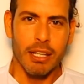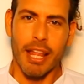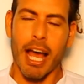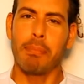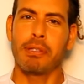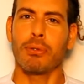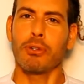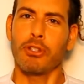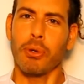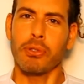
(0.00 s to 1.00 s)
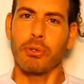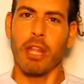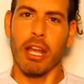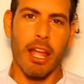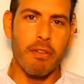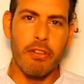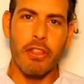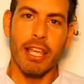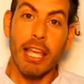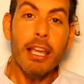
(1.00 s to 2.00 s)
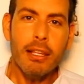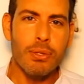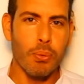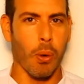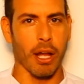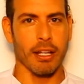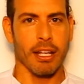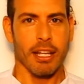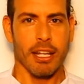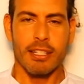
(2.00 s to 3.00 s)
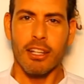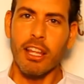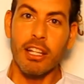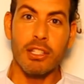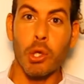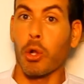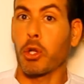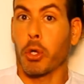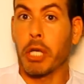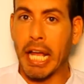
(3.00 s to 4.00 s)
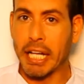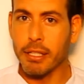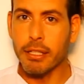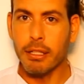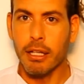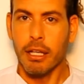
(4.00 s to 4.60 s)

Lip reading: The absolute shows you that everything is one. It's not that it's all connected.